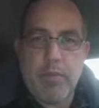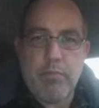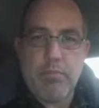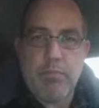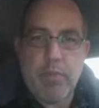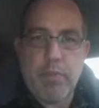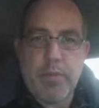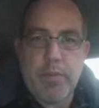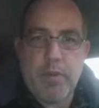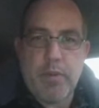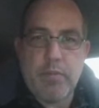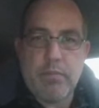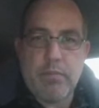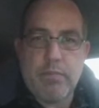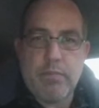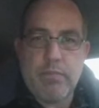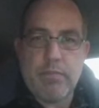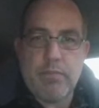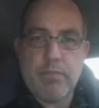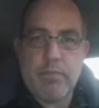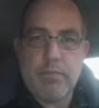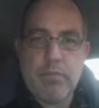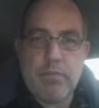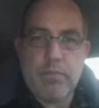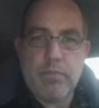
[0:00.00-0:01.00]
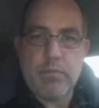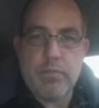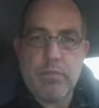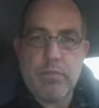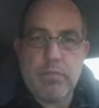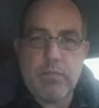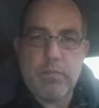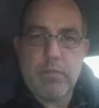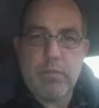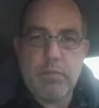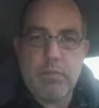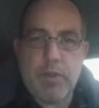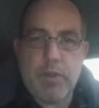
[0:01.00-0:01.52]

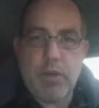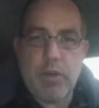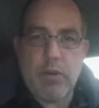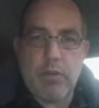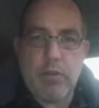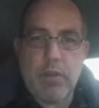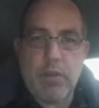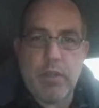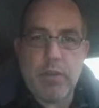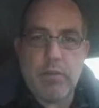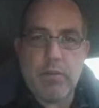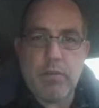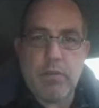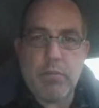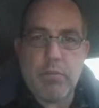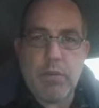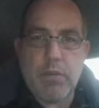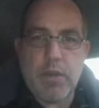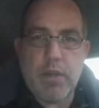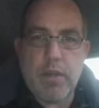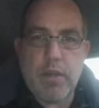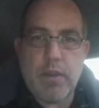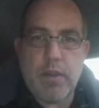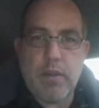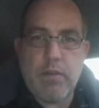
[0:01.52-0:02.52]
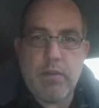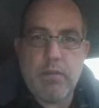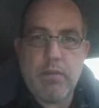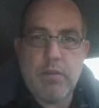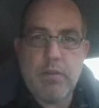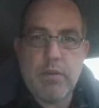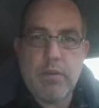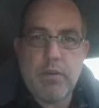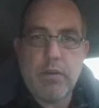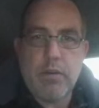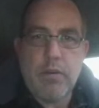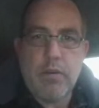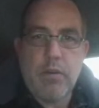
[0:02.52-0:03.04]
Currently doing my
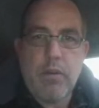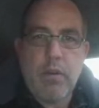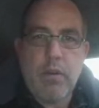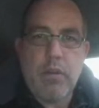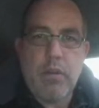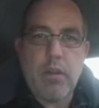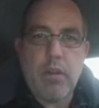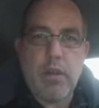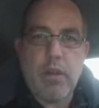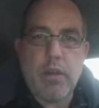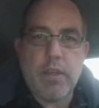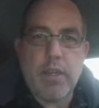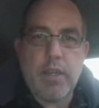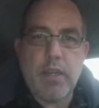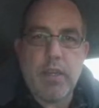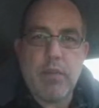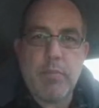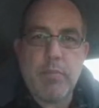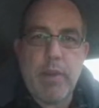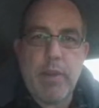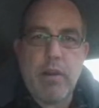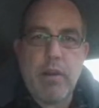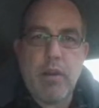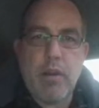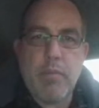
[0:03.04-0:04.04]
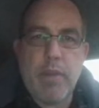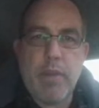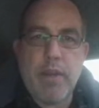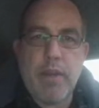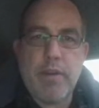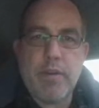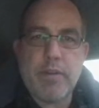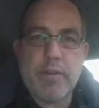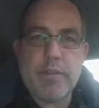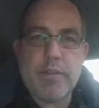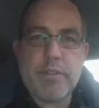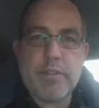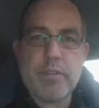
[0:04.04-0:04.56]
logging
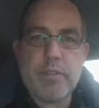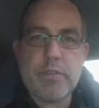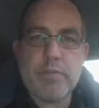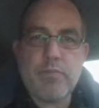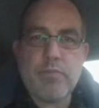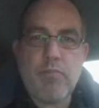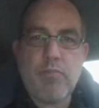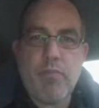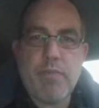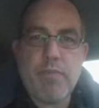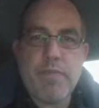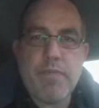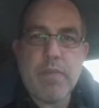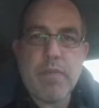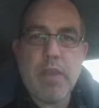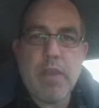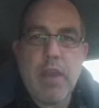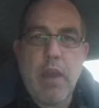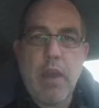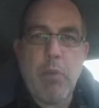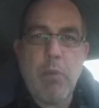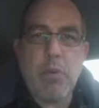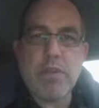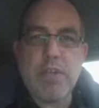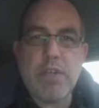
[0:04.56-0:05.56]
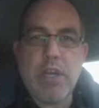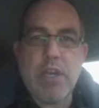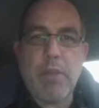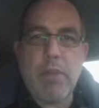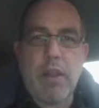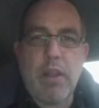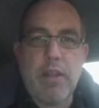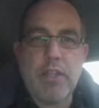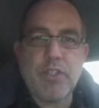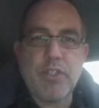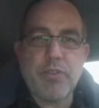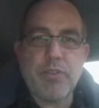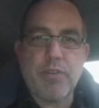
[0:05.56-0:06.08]
parameters. I want to talk about
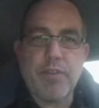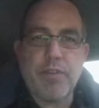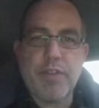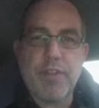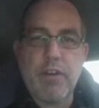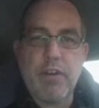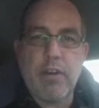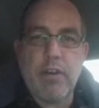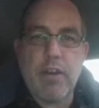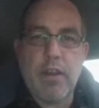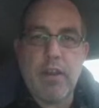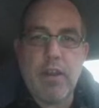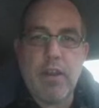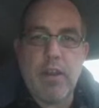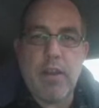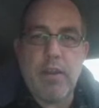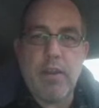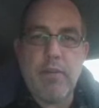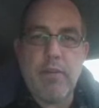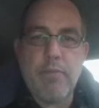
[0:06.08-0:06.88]
electrical theory today. I